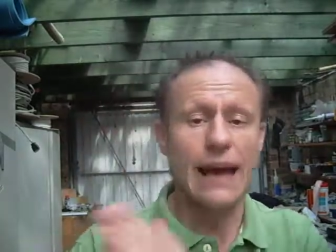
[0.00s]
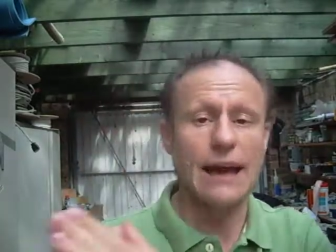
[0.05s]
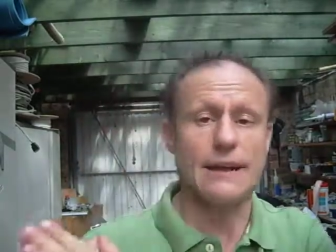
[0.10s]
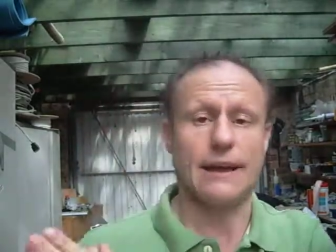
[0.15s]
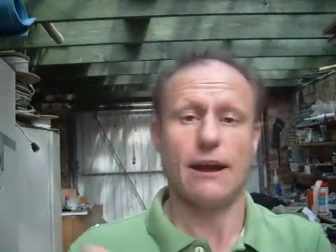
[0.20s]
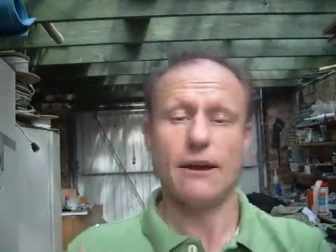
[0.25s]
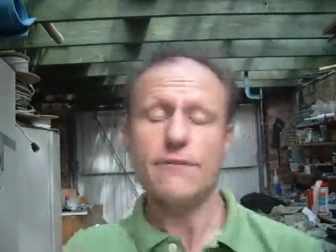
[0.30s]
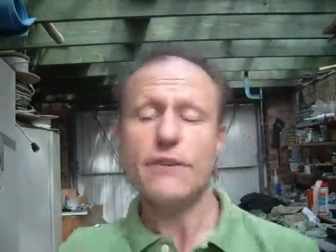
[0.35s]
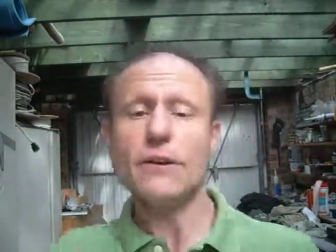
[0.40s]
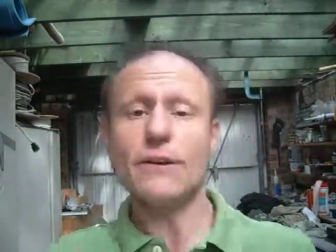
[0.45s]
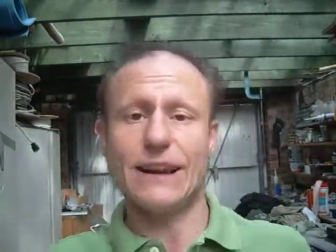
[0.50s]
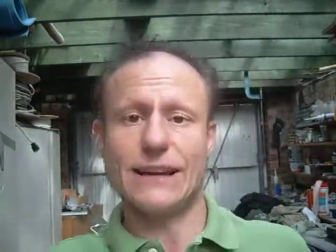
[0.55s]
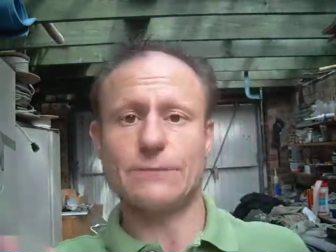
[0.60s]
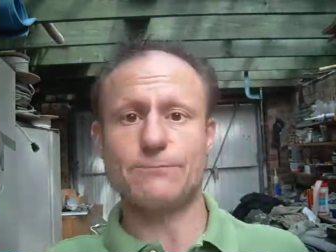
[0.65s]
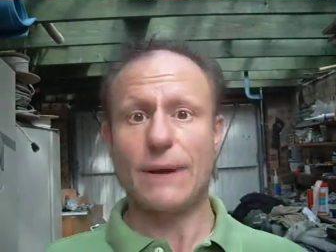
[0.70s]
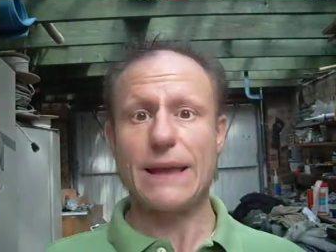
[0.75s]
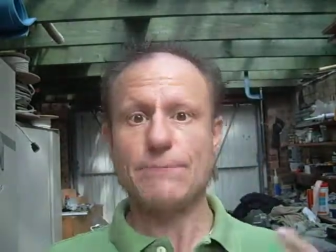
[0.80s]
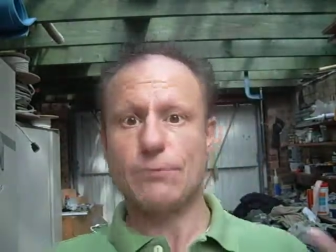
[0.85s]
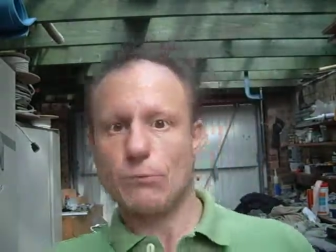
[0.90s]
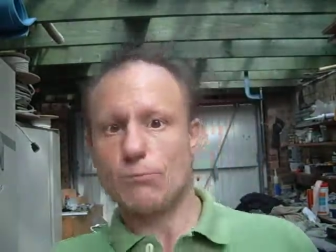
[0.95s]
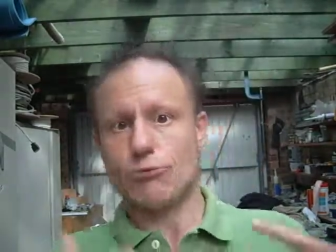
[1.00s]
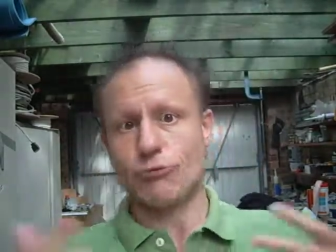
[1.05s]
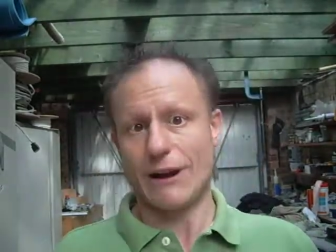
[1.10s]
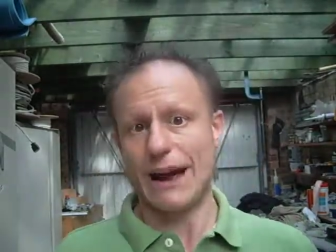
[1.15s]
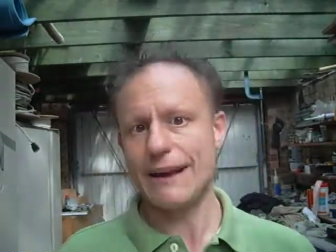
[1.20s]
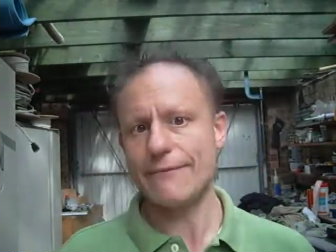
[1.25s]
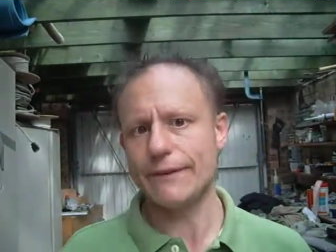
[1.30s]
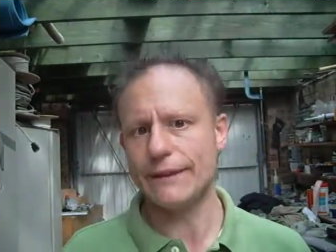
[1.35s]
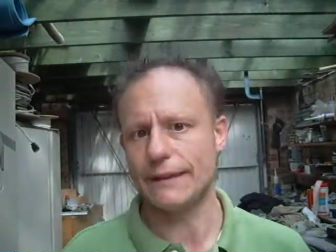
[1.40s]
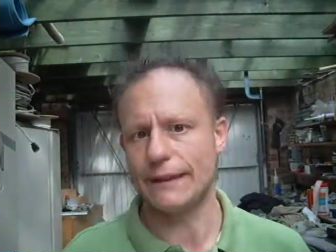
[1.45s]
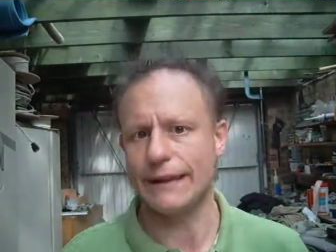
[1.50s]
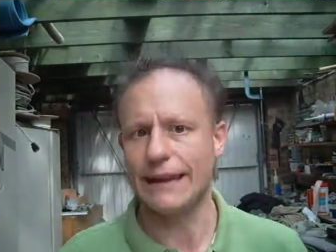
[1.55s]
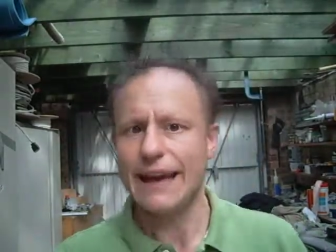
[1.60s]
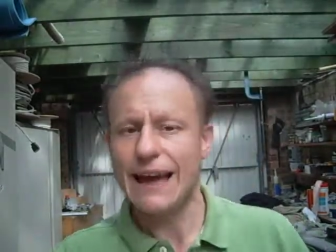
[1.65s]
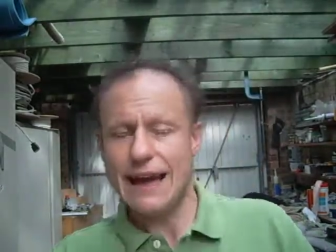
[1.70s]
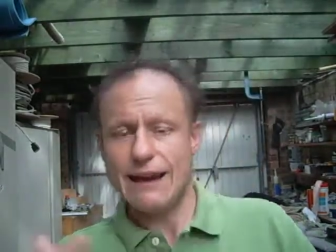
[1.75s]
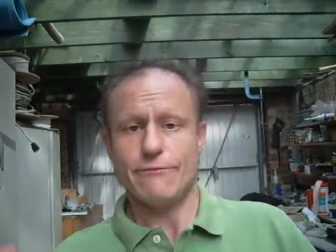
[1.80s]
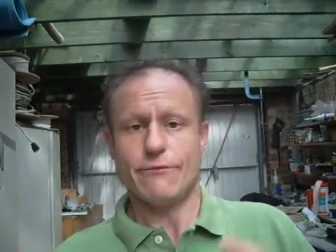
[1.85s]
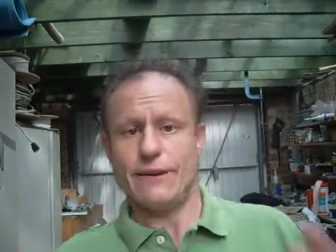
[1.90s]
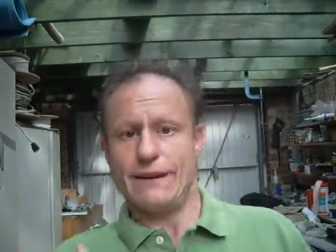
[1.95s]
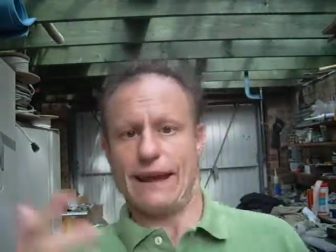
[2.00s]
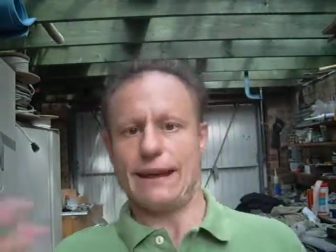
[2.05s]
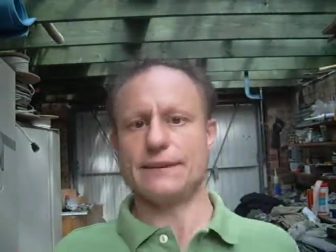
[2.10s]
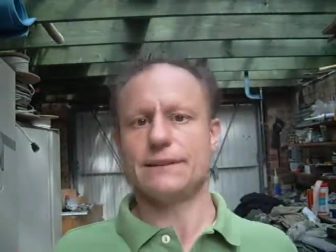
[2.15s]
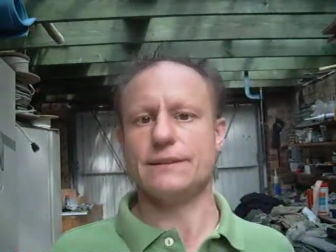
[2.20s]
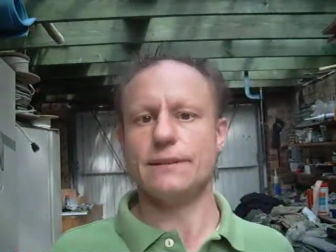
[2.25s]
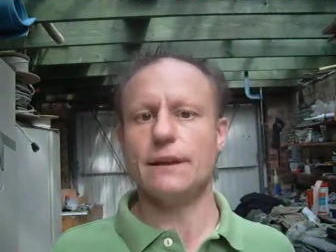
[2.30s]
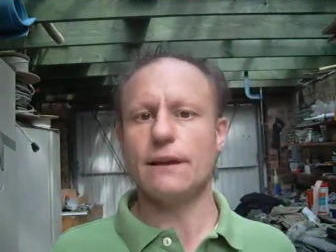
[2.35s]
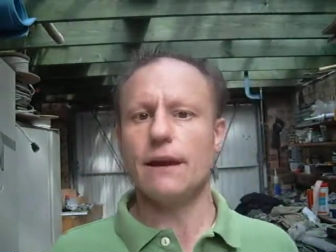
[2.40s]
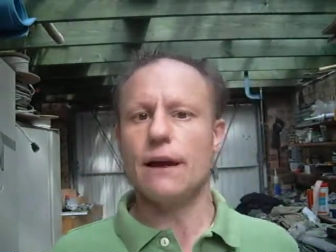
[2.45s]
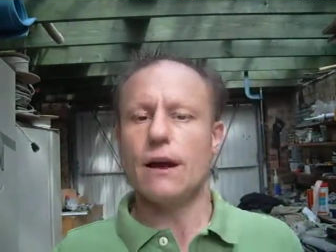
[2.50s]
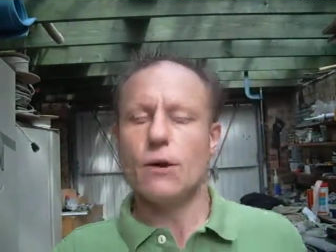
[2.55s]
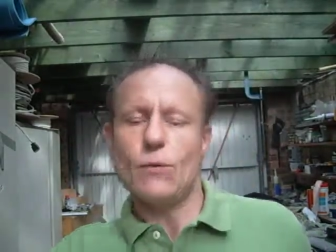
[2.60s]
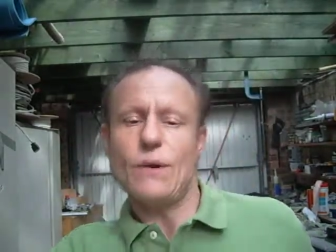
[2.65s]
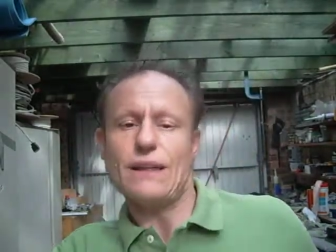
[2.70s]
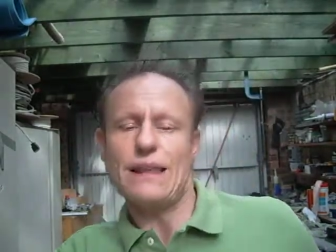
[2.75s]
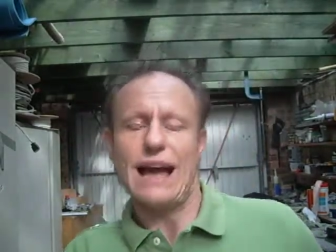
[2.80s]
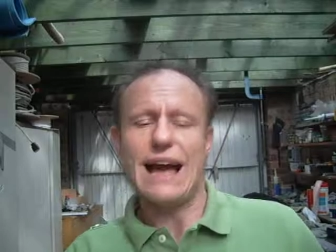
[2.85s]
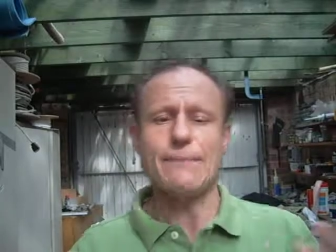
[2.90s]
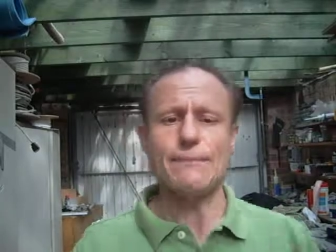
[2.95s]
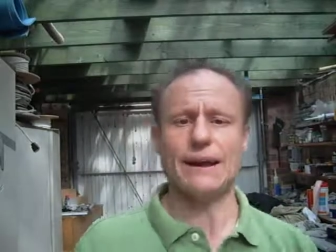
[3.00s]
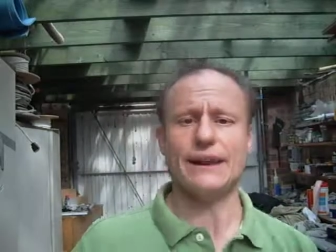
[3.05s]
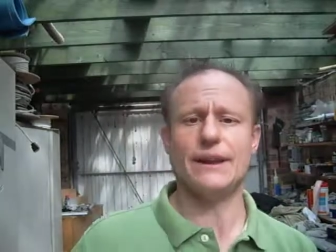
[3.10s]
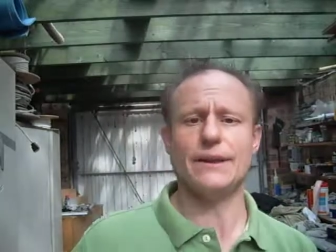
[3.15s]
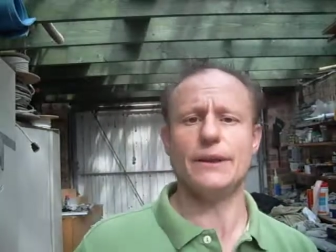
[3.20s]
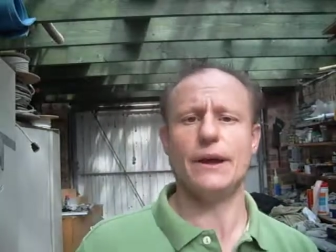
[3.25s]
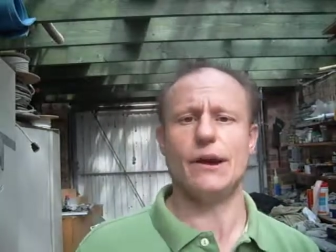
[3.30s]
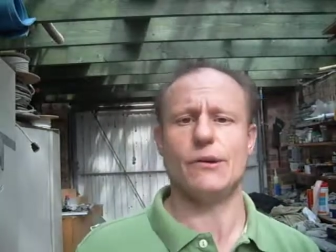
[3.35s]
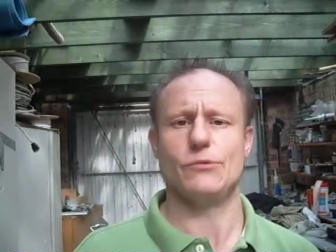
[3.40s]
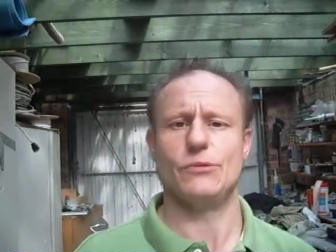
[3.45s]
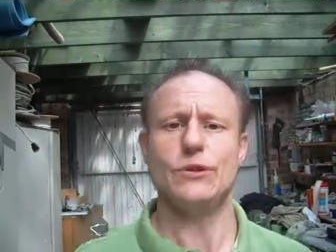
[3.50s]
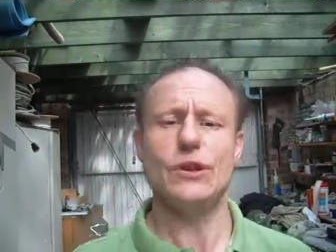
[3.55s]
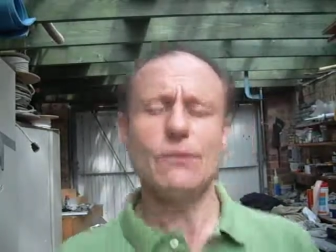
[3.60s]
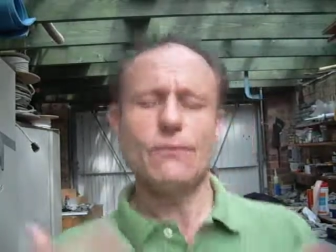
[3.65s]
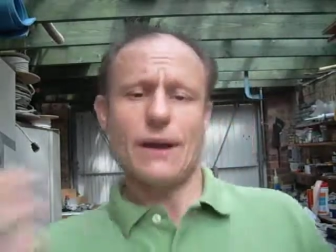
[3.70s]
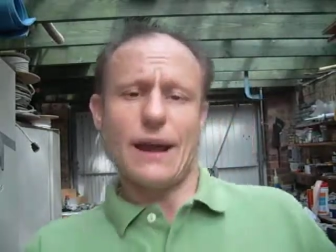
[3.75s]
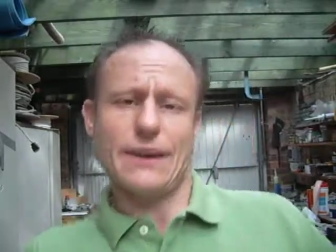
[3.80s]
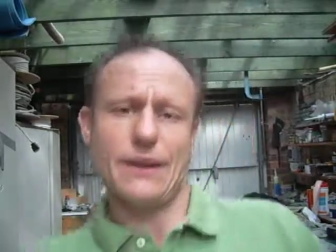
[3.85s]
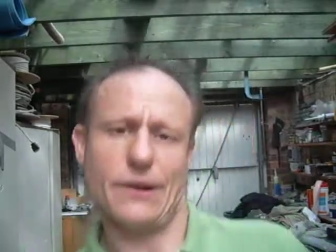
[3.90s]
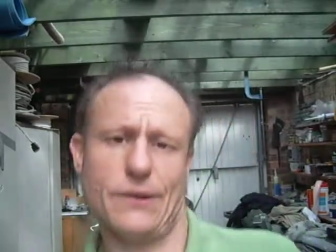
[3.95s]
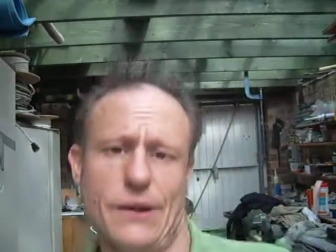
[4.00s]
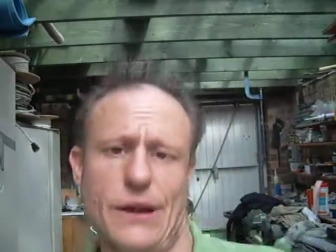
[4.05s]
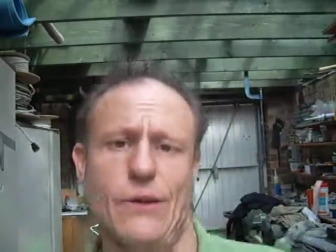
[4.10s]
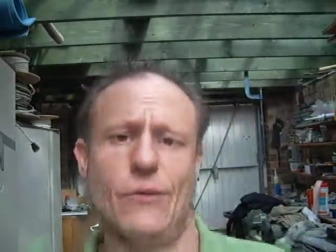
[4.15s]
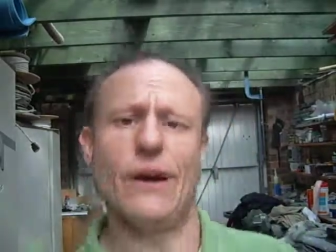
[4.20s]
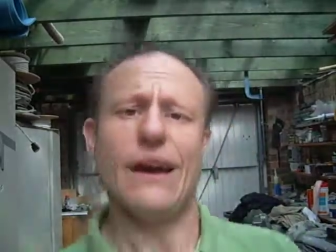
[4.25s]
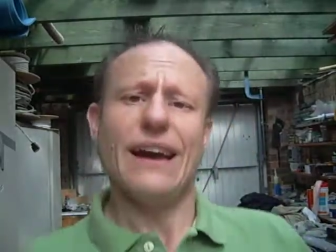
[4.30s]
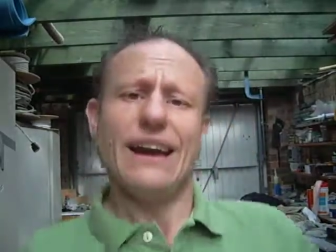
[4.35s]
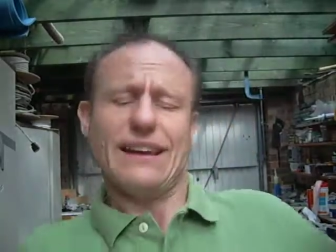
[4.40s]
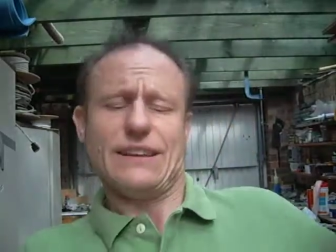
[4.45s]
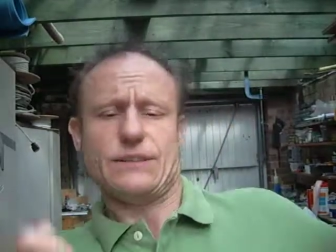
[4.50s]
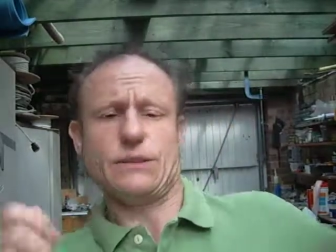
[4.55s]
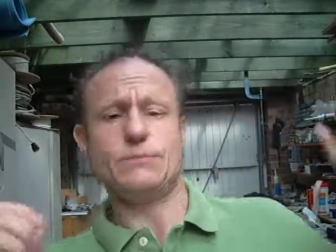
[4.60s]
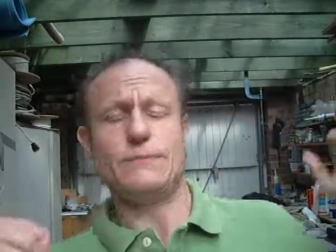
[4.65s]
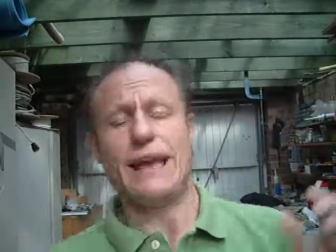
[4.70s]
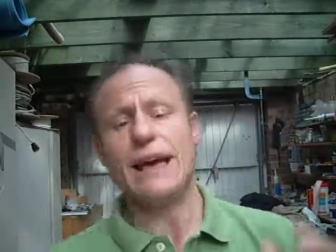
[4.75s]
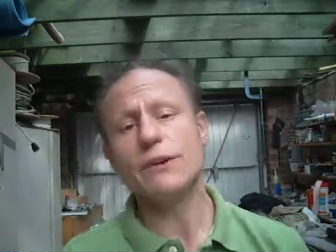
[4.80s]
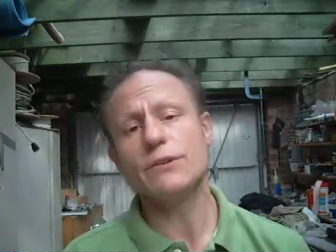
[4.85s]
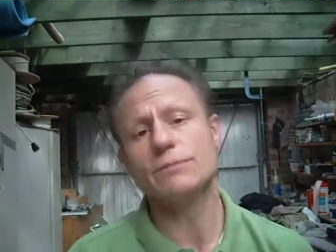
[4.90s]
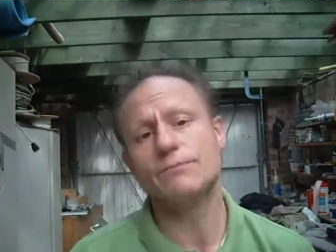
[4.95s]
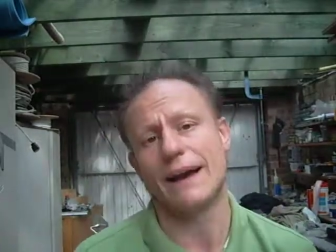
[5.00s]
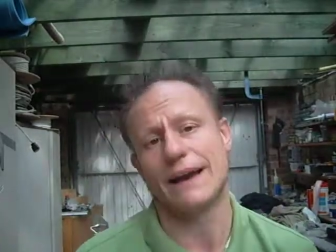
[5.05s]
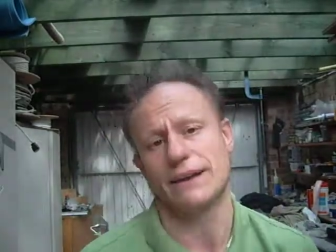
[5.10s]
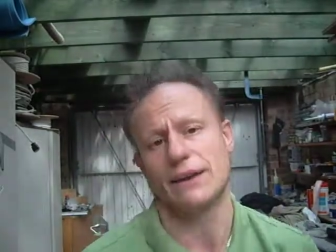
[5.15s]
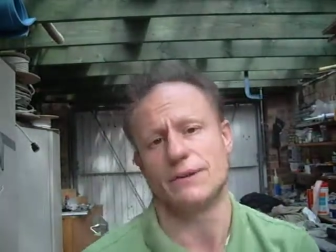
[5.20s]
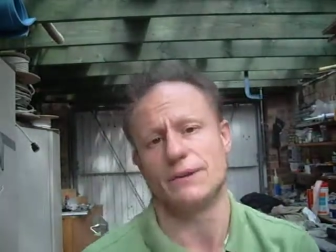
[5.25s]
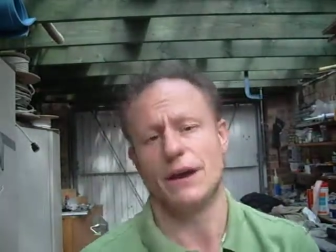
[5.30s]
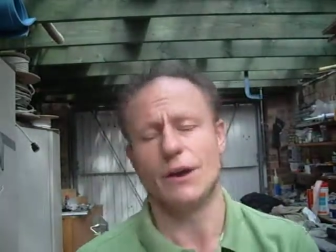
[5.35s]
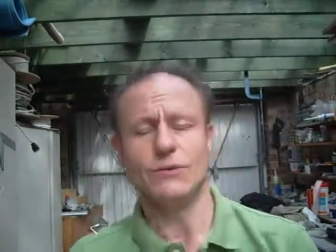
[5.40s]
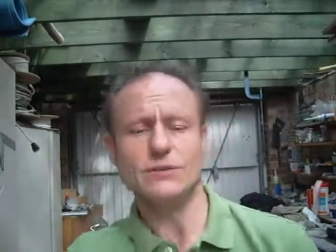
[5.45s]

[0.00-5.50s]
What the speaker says: Now, if you're going to ask people privately for an answer, well, I might not know, you might not know, somebody else might not know.